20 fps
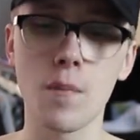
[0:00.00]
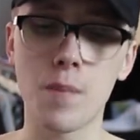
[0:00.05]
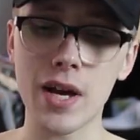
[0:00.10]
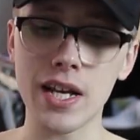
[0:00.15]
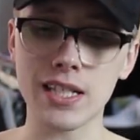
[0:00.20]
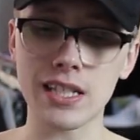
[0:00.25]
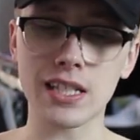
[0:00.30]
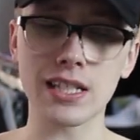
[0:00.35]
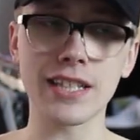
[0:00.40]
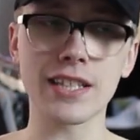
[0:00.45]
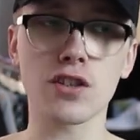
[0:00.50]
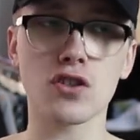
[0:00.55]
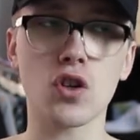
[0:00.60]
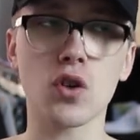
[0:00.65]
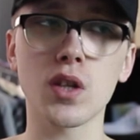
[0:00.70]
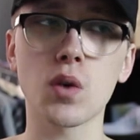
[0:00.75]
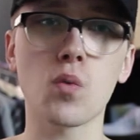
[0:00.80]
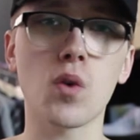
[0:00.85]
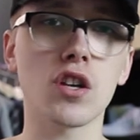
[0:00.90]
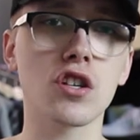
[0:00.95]
Basically, there's there's
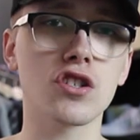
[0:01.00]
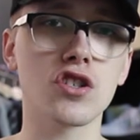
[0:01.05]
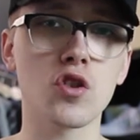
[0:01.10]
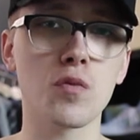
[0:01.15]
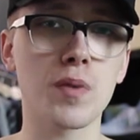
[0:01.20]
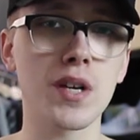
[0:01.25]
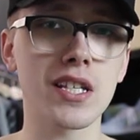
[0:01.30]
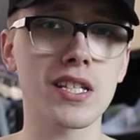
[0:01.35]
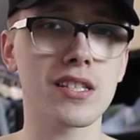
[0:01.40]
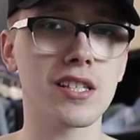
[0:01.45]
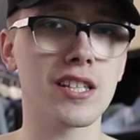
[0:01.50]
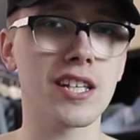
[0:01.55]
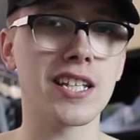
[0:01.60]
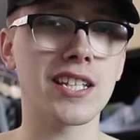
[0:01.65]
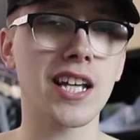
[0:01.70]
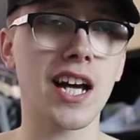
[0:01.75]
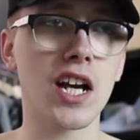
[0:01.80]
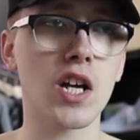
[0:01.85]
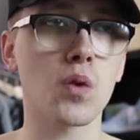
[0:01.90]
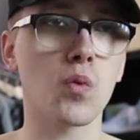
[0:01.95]
only one or two pieces in the
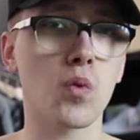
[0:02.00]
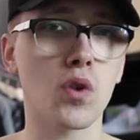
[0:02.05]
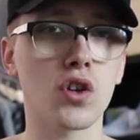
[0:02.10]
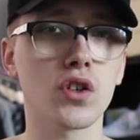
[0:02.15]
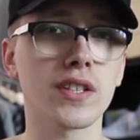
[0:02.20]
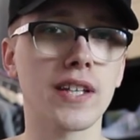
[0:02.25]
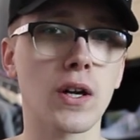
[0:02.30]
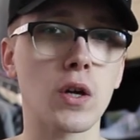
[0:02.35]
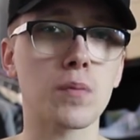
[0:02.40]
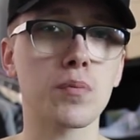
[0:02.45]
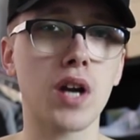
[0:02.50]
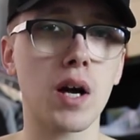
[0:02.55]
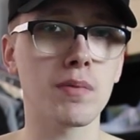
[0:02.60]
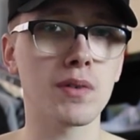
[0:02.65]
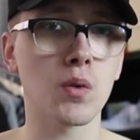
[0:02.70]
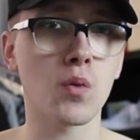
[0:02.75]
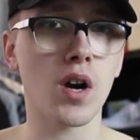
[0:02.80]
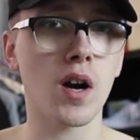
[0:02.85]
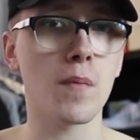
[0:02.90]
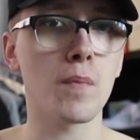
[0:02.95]
entire world that I would
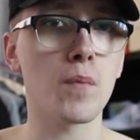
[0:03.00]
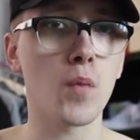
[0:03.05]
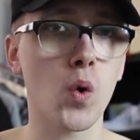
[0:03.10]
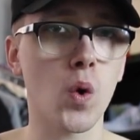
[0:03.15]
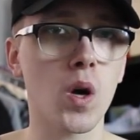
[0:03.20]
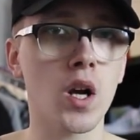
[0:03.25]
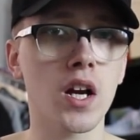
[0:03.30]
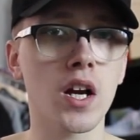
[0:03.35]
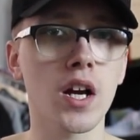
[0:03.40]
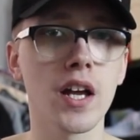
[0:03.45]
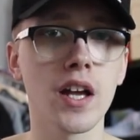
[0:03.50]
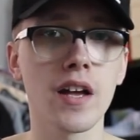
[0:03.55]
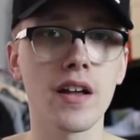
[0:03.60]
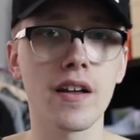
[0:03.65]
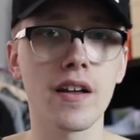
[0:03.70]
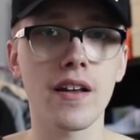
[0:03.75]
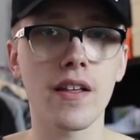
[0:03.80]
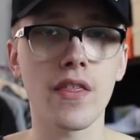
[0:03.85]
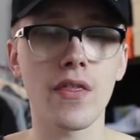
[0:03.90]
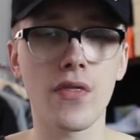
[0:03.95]
probably want more
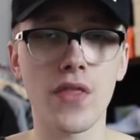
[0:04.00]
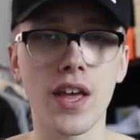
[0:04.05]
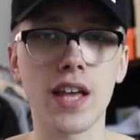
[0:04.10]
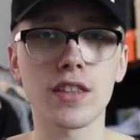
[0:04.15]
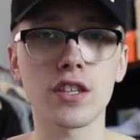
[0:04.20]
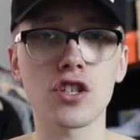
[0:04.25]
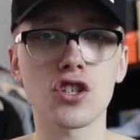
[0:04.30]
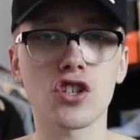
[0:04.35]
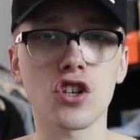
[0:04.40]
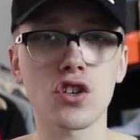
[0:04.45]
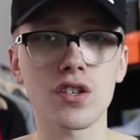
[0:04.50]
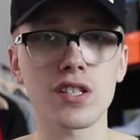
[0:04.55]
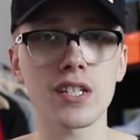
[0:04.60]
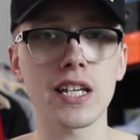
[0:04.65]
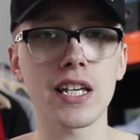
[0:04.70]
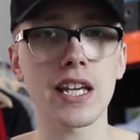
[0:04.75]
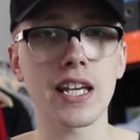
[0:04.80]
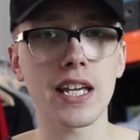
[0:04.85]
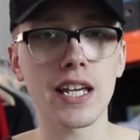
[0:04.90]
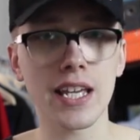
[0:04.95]
than the
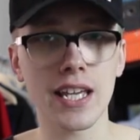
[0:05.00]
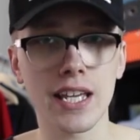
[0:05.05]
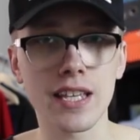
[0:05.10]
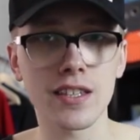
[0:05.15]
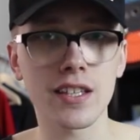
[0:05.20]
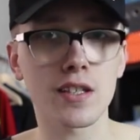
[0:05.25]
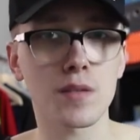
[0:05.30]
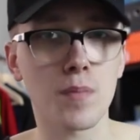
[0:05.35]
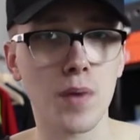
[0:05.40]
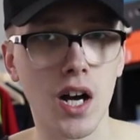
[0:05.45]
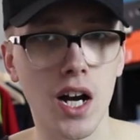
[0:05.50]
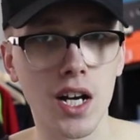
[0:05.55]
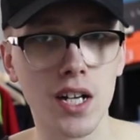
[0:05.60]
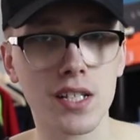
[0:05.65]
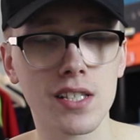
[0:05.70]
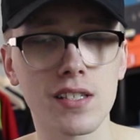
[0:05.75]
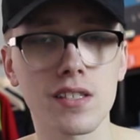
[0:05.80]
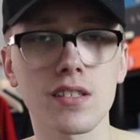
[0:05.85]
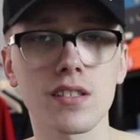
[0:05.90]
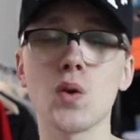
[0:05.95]
jersey in this
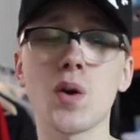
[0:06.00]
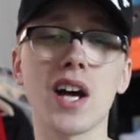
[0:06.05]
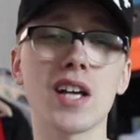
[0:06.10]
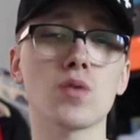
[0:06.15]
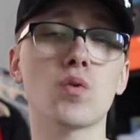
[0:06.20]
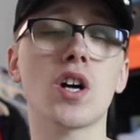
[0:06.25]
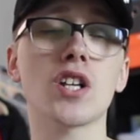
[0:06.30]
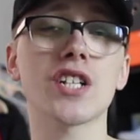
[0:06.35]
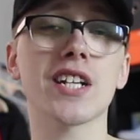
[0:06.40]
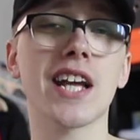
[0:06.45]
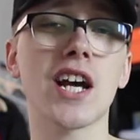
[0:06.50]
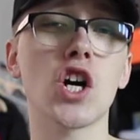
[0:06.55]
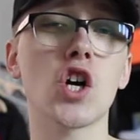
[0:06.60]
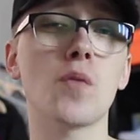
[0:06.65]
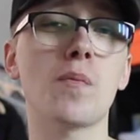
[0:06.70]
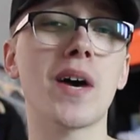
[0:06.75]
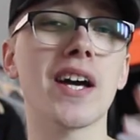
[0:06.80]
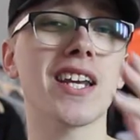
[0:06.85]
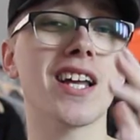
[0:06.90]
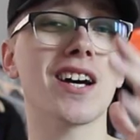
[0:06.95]
box. You guys watching at
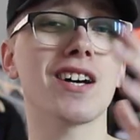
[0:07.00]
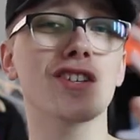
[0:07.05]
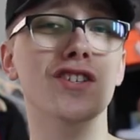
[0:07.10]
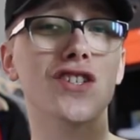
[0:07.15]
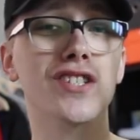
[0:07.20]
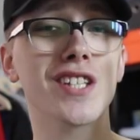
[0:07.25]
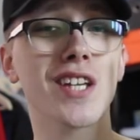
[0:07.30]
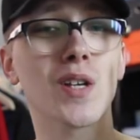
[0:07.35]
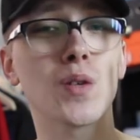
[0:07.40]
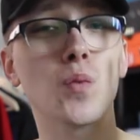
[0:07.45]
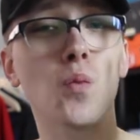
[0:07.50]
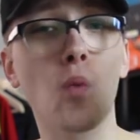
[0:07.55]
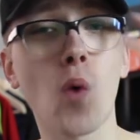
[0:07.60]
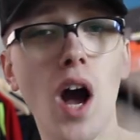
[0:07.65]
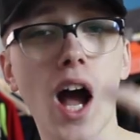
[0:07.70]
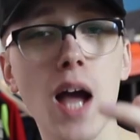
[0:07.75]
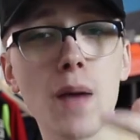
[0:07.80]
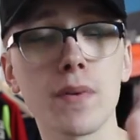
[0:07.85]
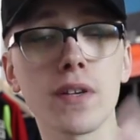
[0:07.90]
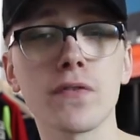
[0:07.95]
home might not understand
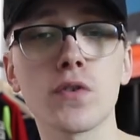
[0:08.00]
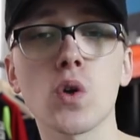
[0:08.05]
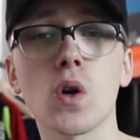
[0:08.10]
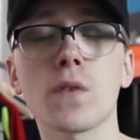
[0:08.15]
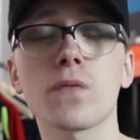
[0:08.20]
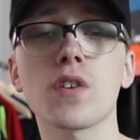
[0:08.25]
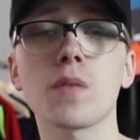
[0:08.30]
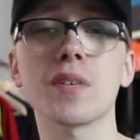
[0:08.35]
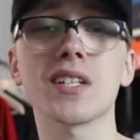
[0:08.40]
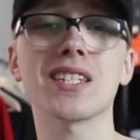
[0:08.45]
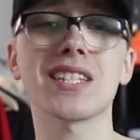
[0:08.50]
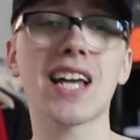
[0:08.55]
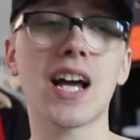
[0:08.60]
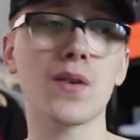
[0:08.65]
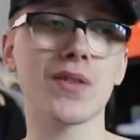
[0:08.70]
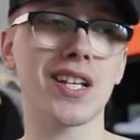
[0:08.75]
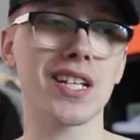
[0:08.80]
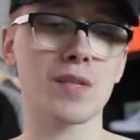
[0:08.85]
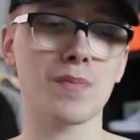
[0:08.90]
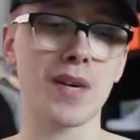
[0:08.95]
why, but if you are from a
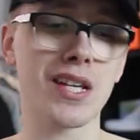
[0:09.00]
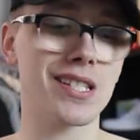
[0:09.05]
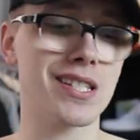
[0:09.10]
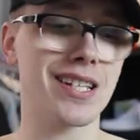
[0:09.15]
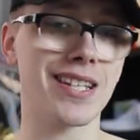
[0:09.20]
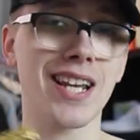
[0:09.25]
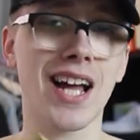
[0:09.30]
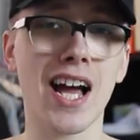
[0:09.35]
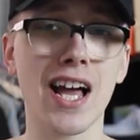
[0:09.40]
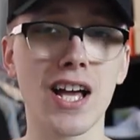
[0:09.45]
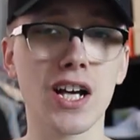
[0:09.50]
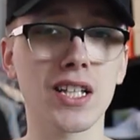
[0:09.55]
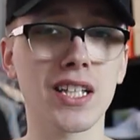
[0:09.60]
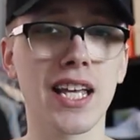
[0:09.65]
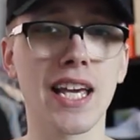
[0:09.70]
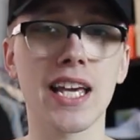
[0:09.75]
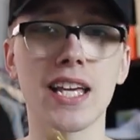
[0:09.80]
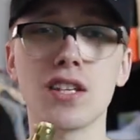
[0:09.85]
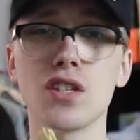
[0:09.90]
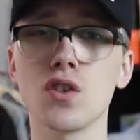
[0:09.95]
town that is basically not
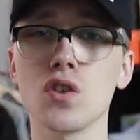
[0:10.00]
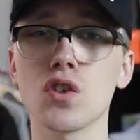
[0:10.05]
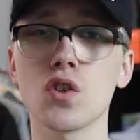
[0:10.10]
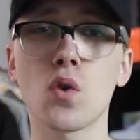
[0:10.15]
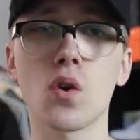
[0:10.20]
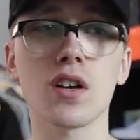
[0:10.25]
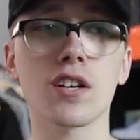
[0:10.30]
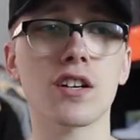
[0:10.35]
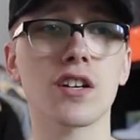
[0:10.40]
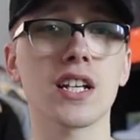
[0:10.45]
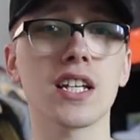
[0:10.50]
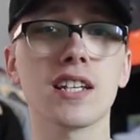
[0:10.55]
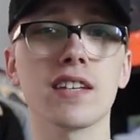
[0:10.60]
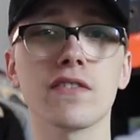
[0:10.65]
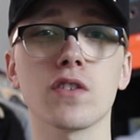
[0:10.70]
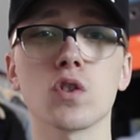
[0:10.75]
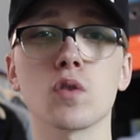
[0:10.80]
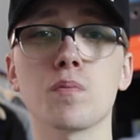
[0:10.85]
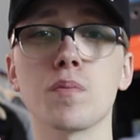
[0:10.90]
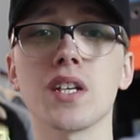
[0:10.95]
LA, New York, or any
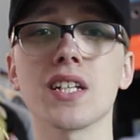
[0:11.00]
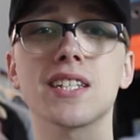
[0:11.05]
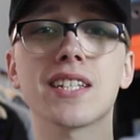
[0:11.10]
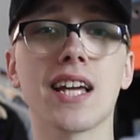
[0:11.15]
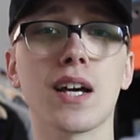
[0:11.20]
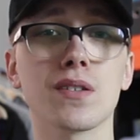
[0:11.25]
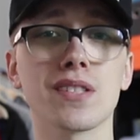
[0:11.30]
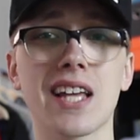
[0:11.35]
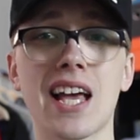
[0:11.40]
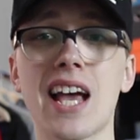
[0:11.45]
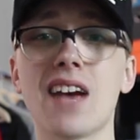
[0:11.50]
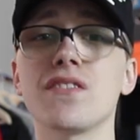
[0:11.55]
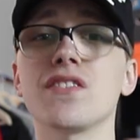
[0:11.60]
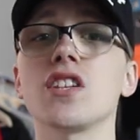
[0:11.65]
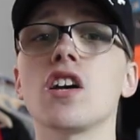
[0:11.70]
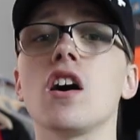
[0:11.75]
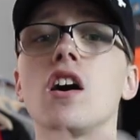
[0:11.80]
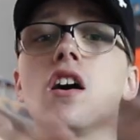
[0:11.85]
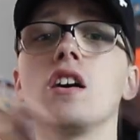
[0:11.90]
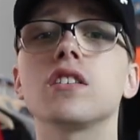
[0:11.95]
of those big towns that have
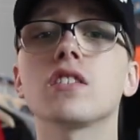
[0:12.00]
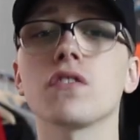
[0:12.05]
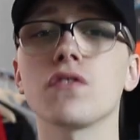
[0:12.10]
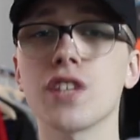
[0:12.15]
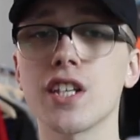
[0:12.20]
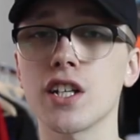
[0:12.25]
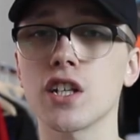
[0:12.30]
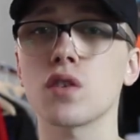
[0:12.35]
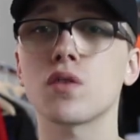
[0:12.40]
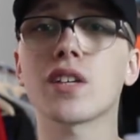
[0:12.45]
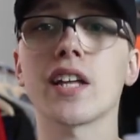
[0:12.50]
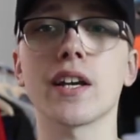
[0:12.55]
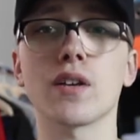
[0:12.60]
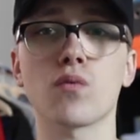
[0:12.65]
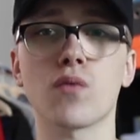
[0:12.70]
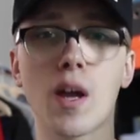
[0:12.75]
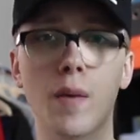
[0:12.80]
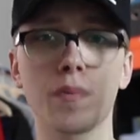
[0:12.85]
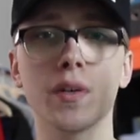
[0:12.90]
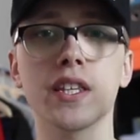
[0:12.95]
tons of gear like
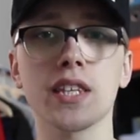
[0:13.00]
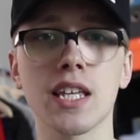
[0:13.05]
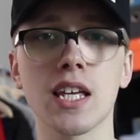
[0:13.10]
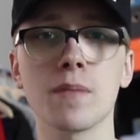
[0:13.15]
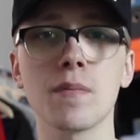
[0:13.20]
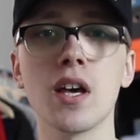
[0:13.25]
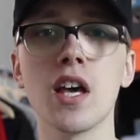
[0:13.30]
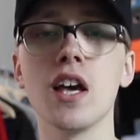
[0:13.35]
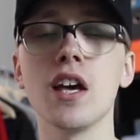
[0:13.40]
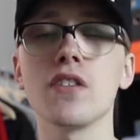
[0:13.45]
repping them,